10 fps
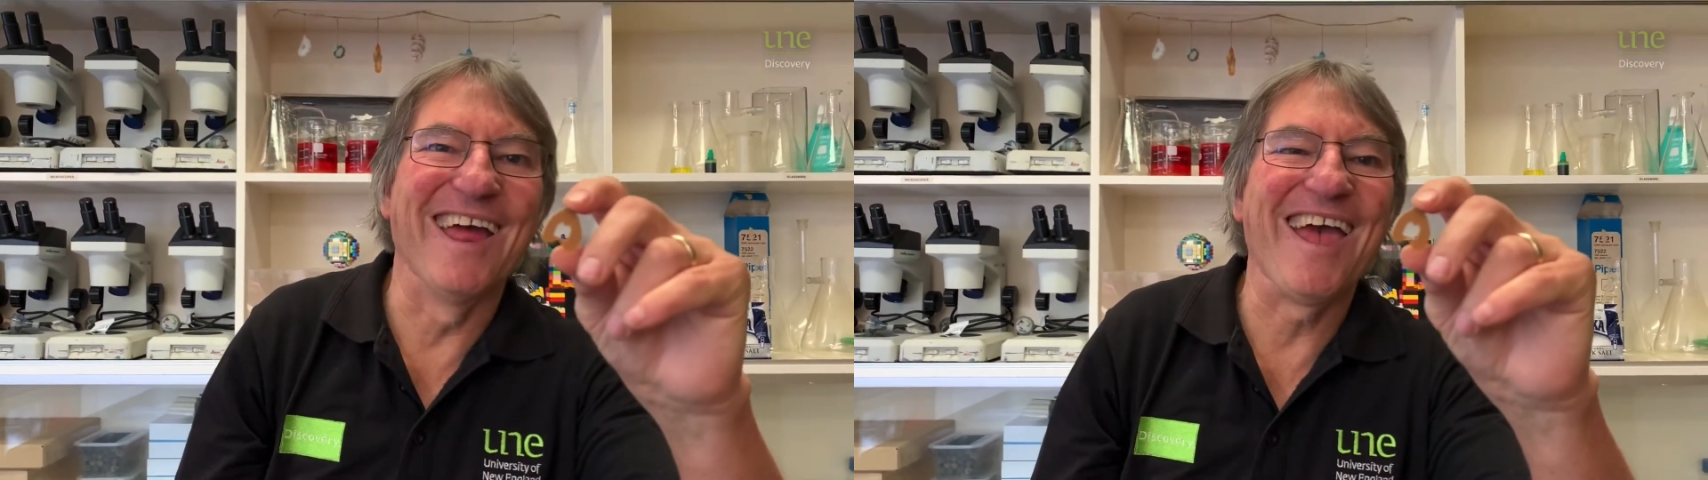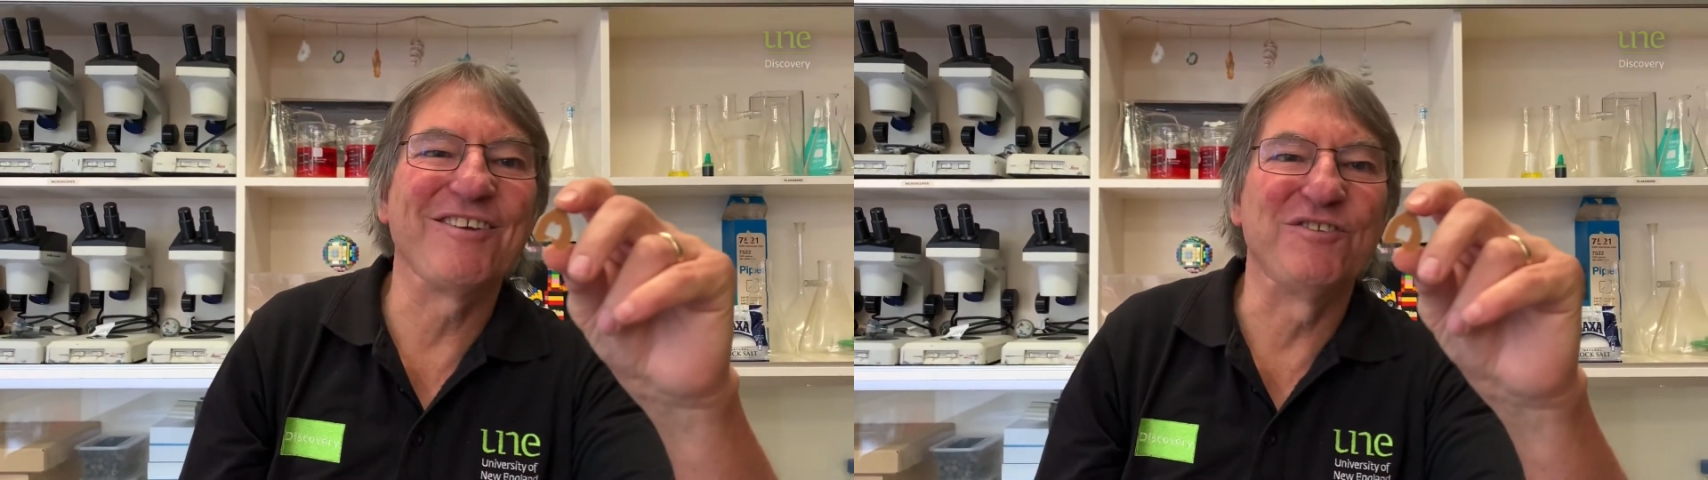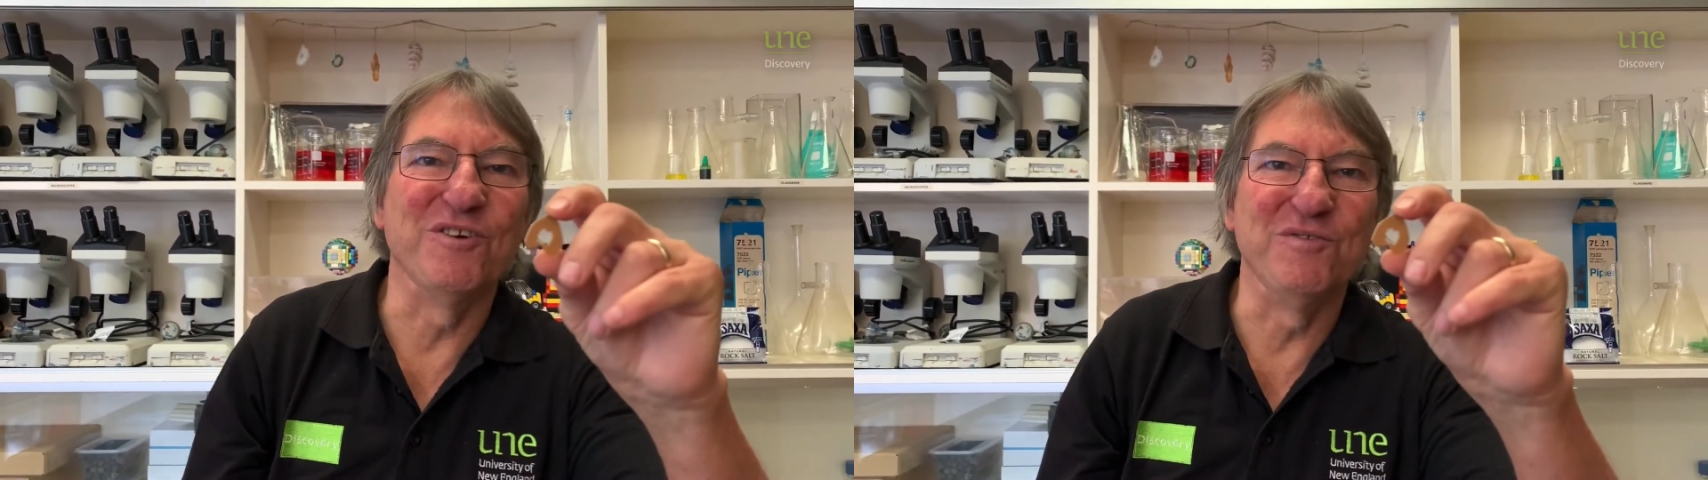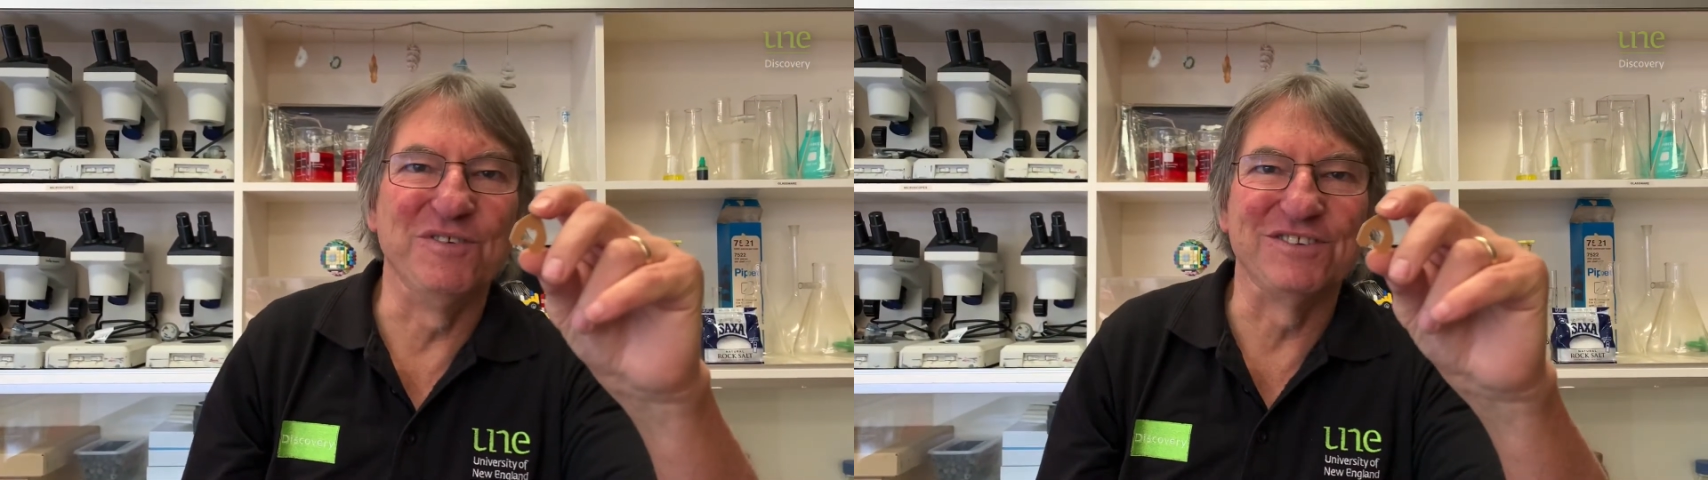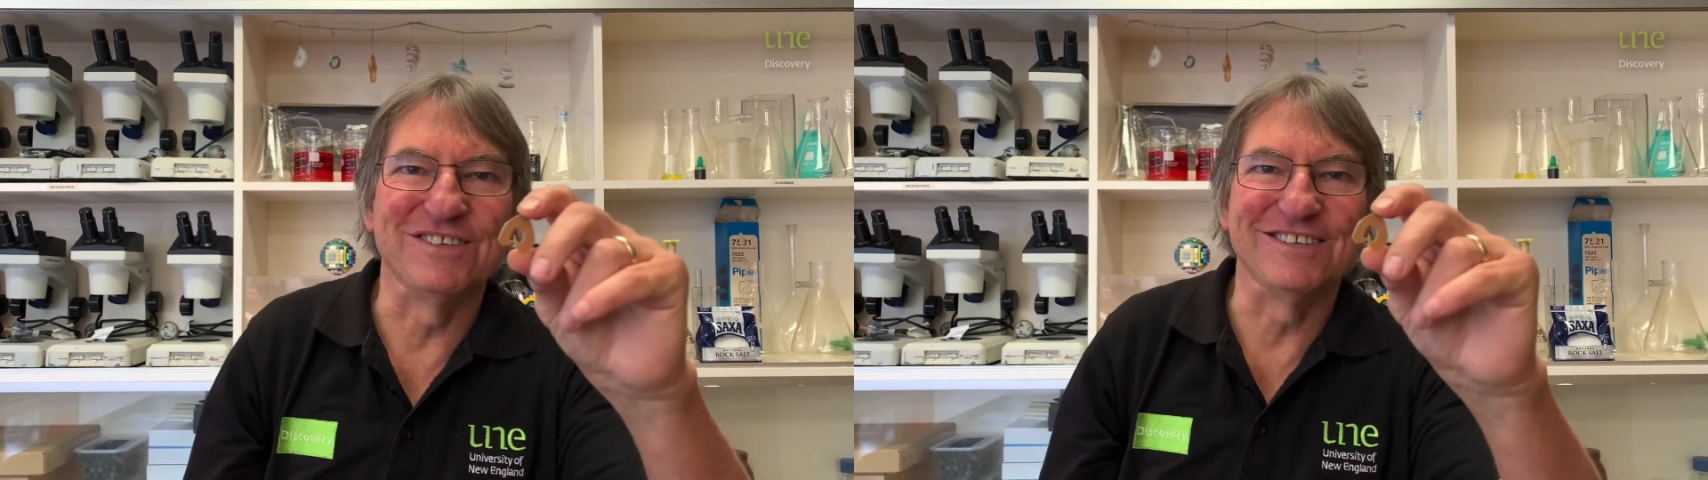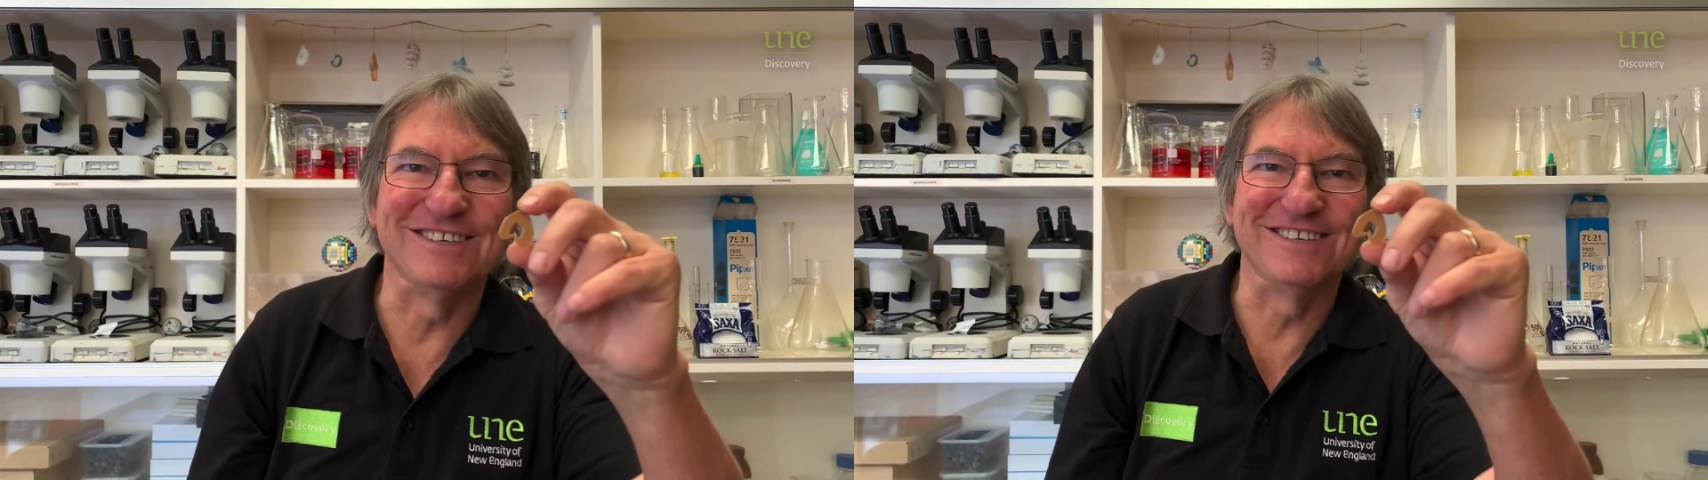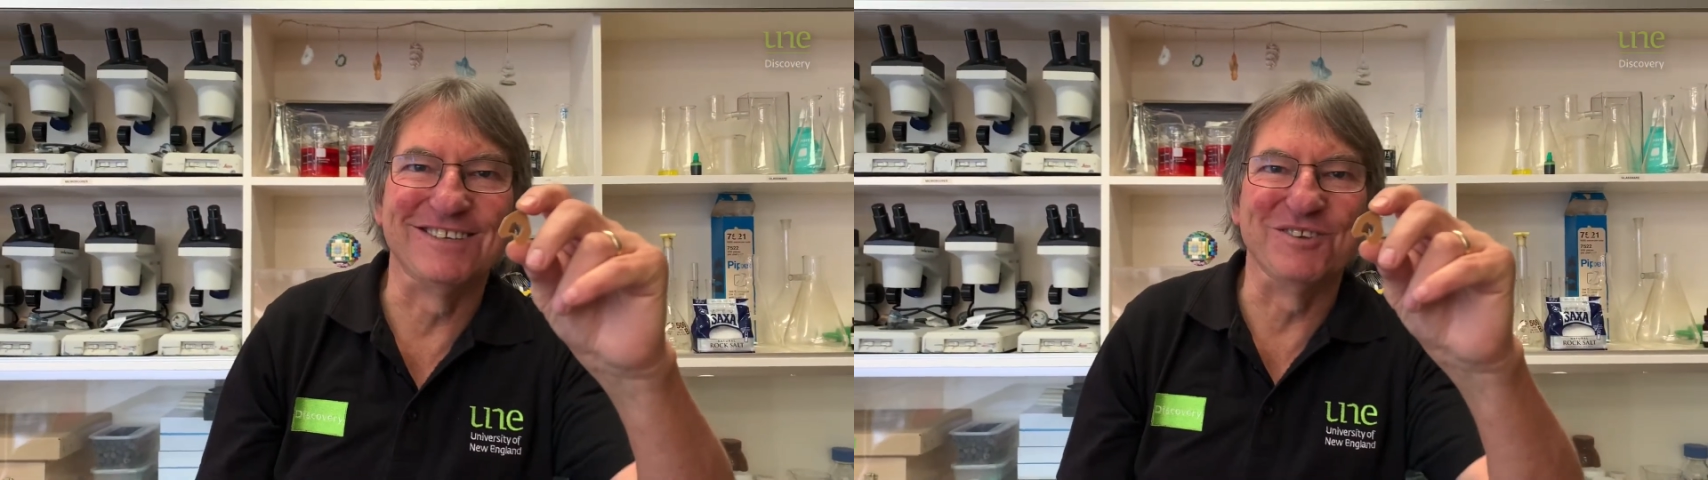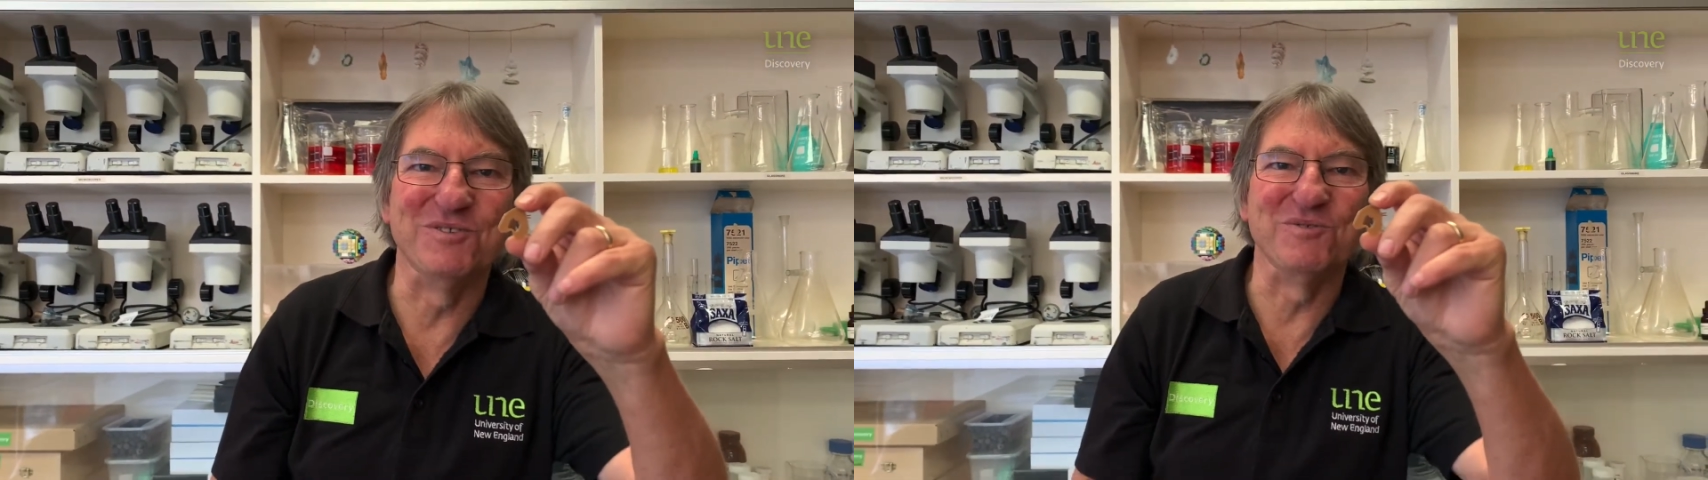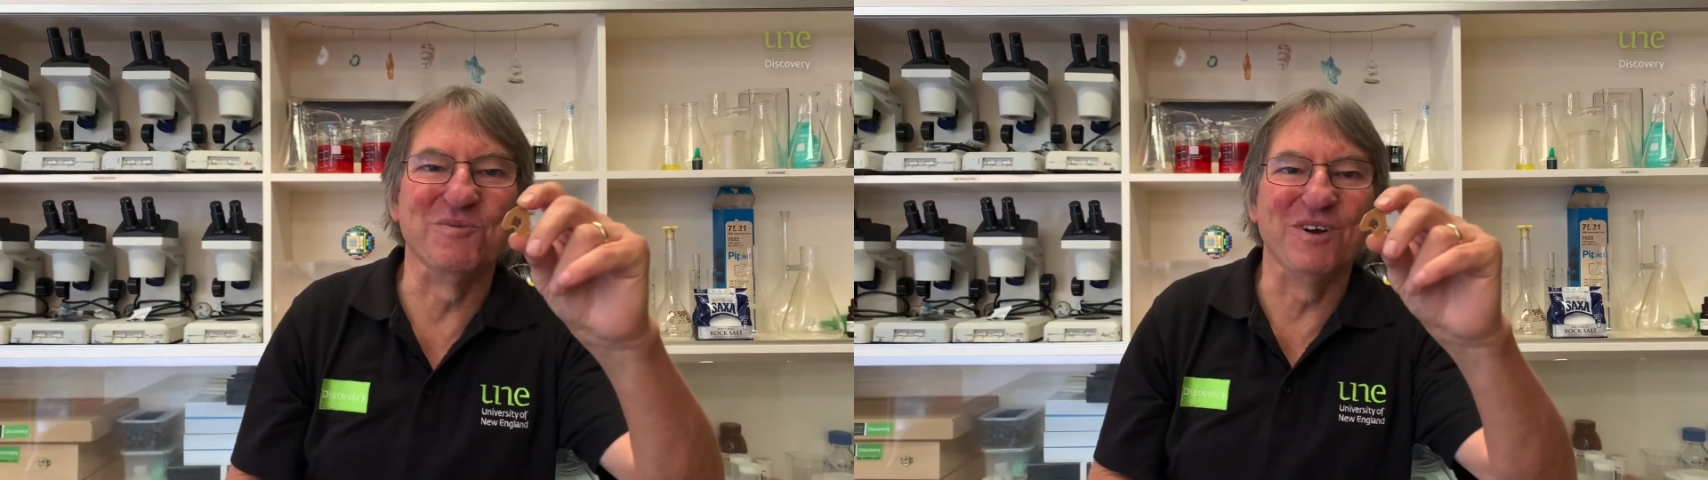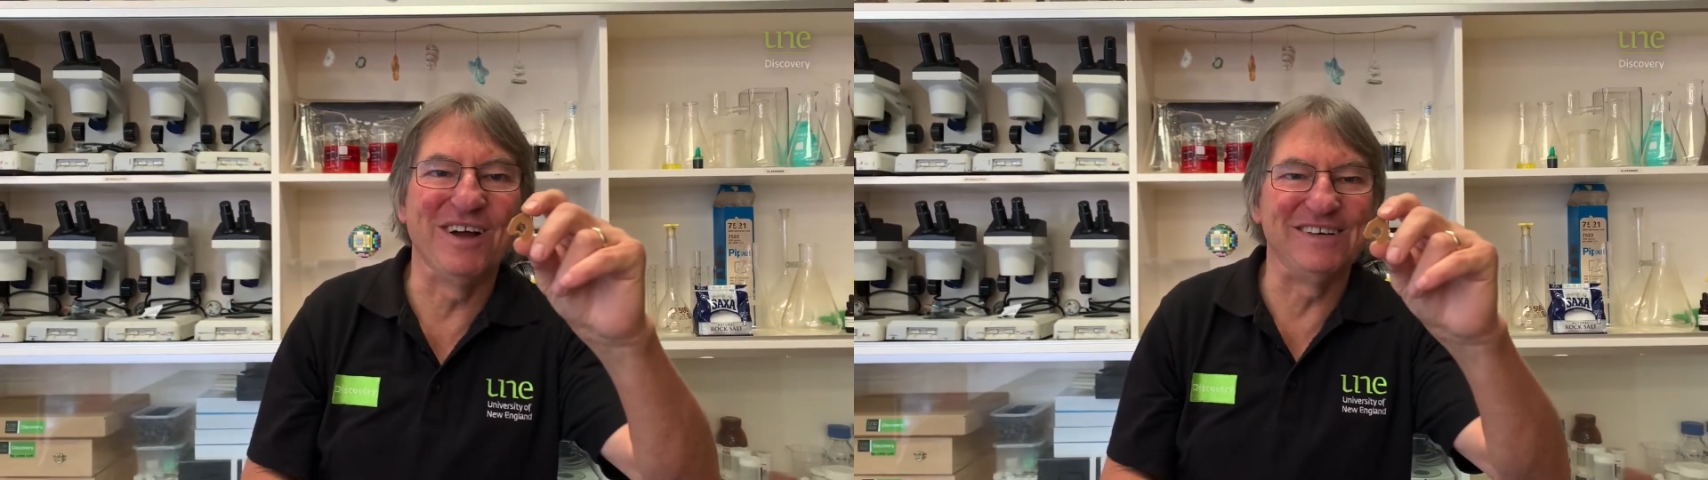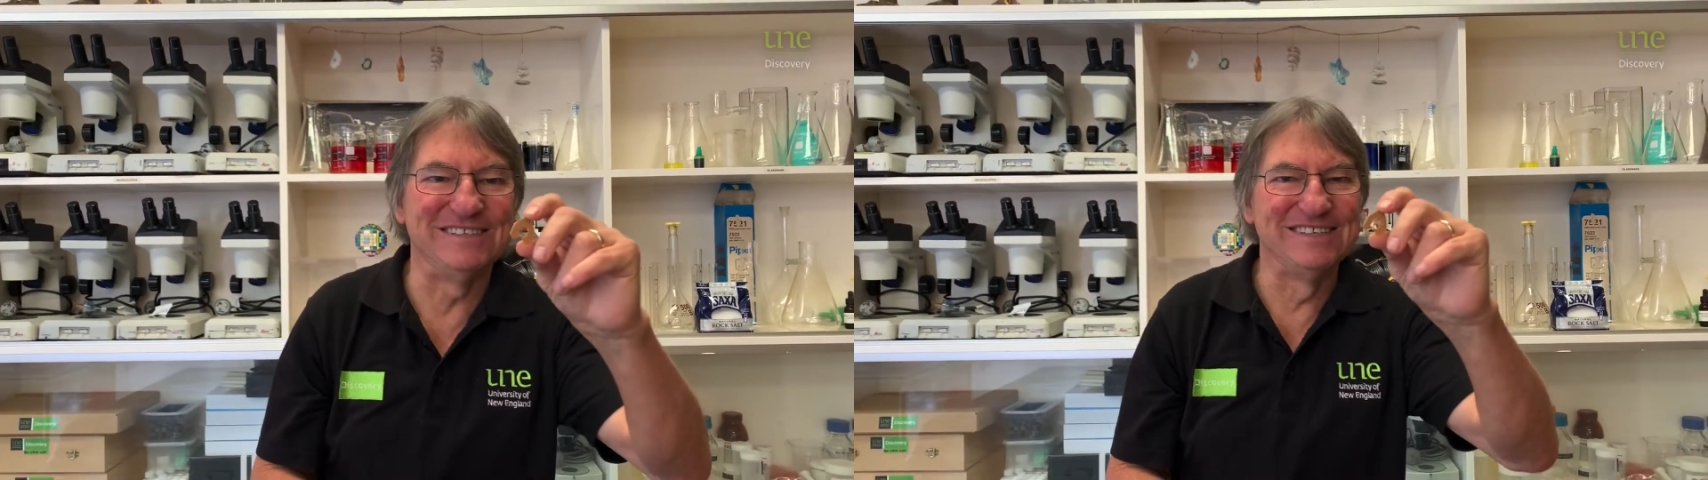astrophysicist as well.